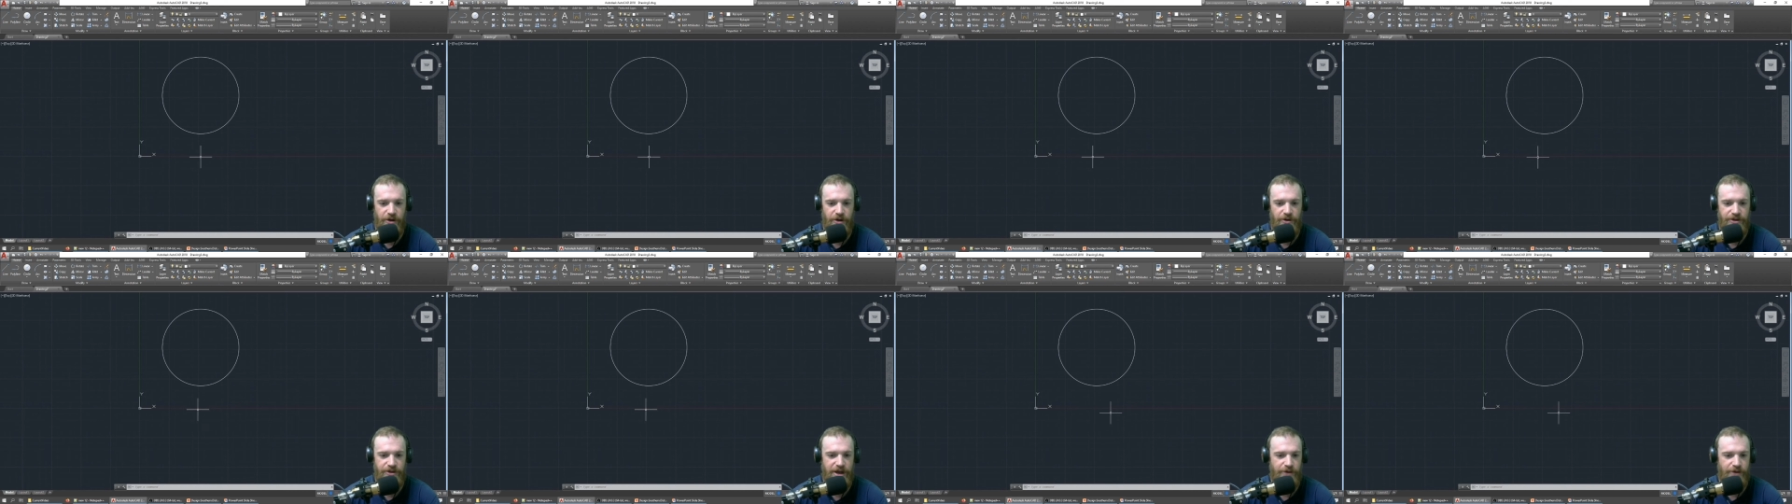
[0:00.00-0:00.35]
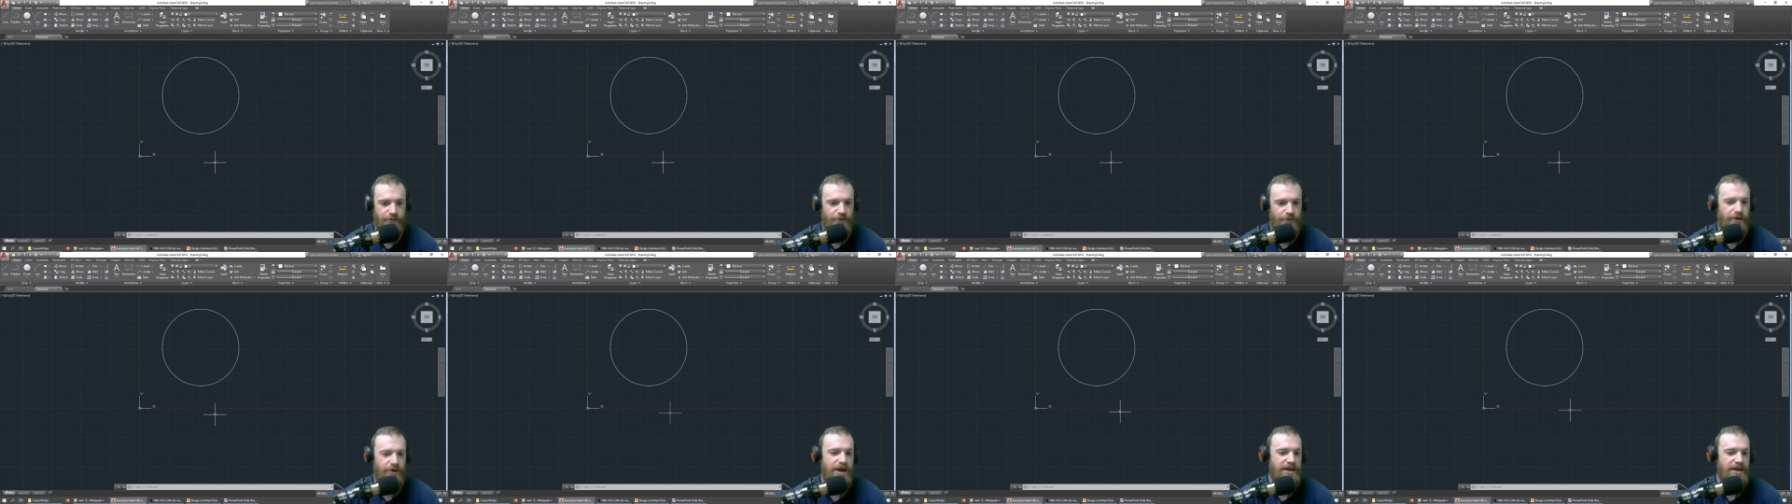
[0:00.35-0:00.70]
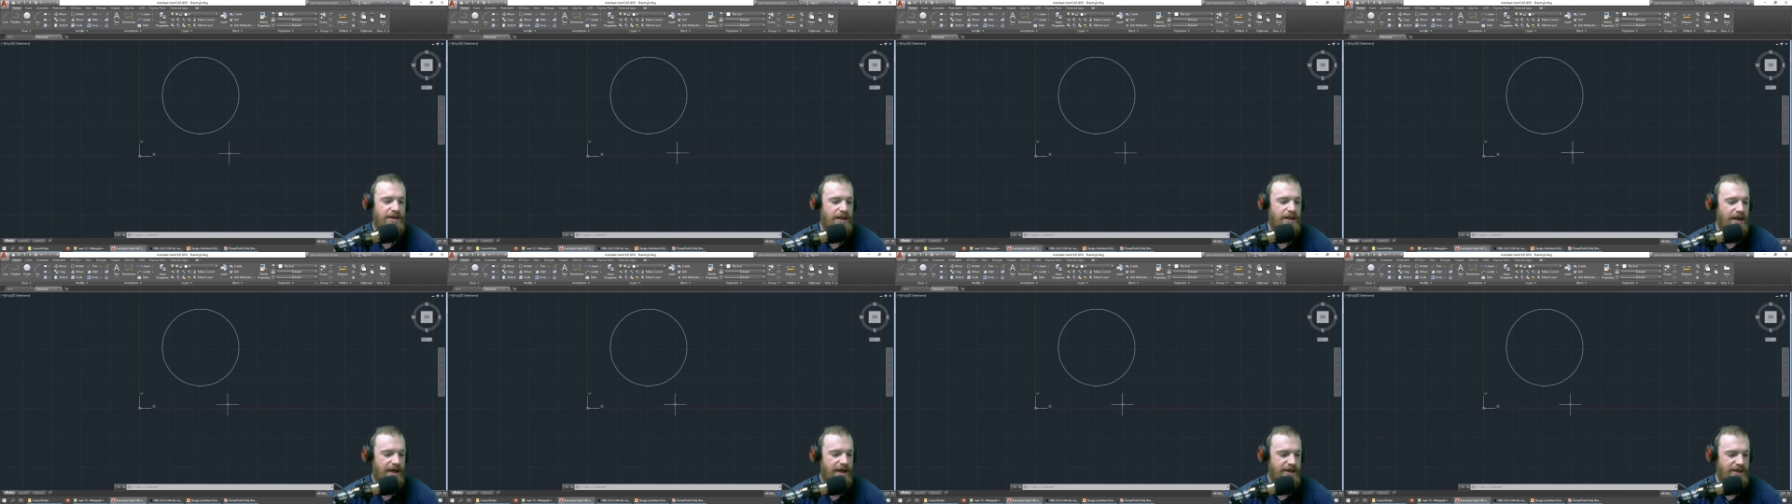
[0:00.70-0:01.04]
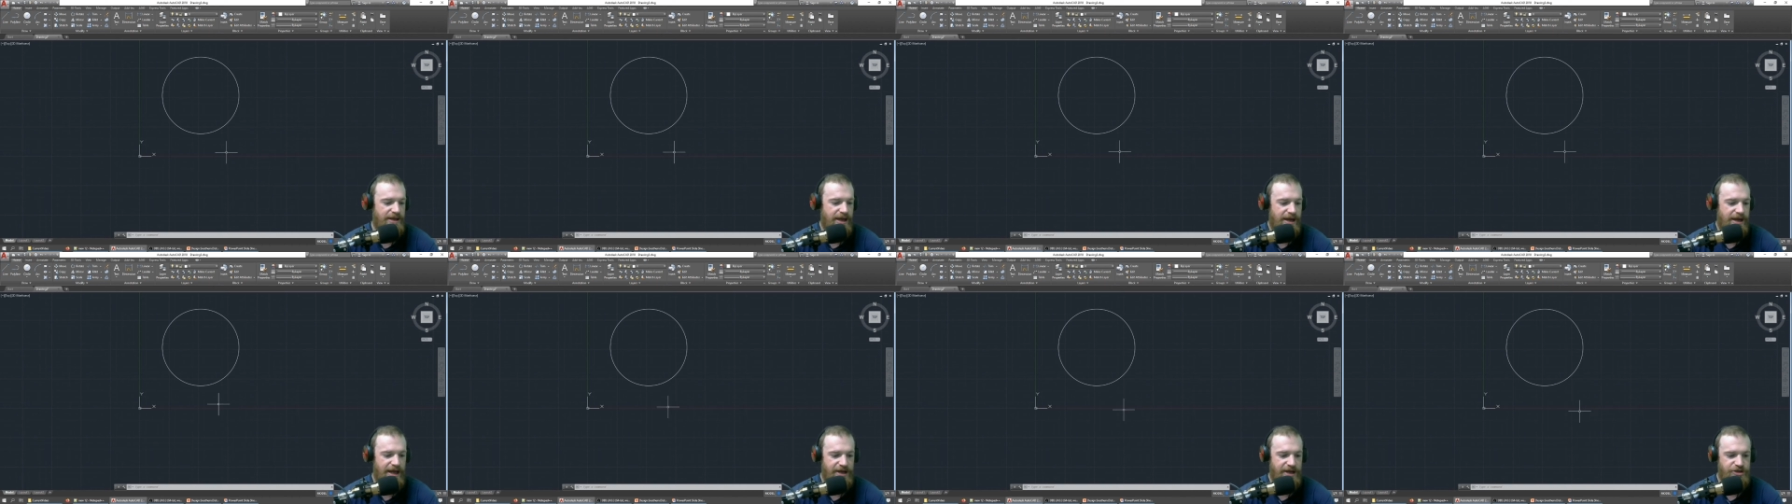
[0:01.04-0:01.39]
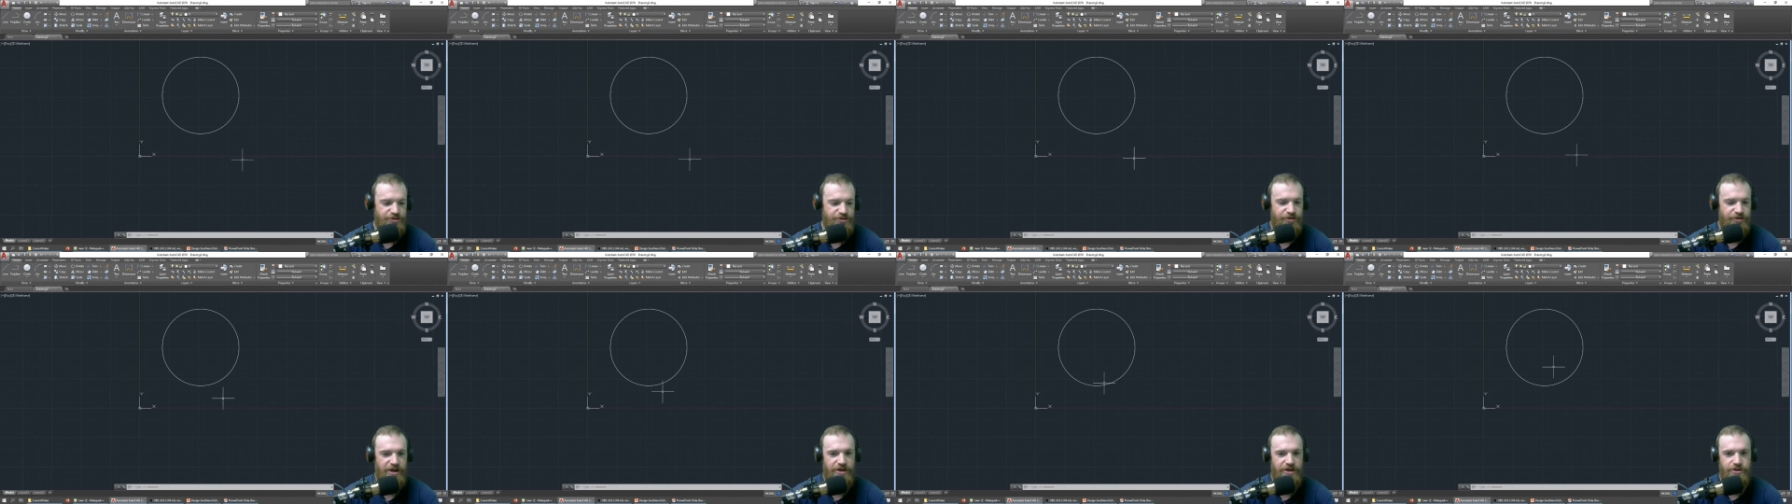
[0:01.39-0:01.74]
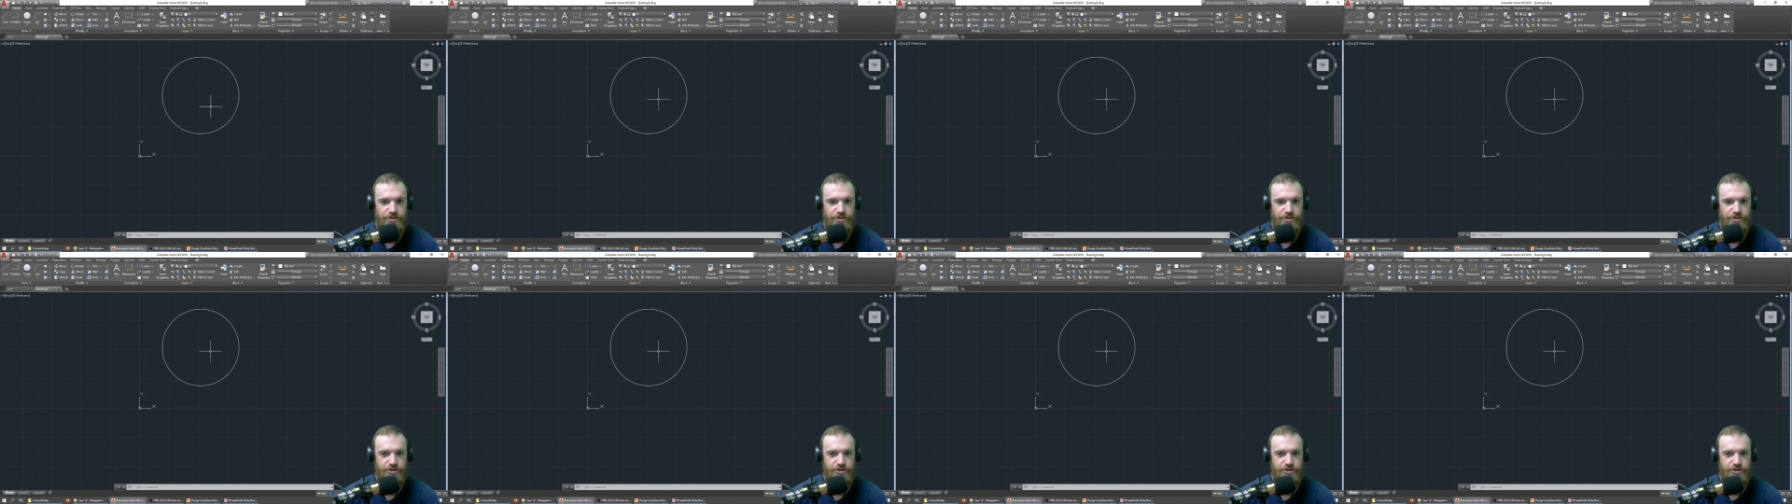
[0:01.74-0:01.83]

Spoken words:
on that red line, that X value.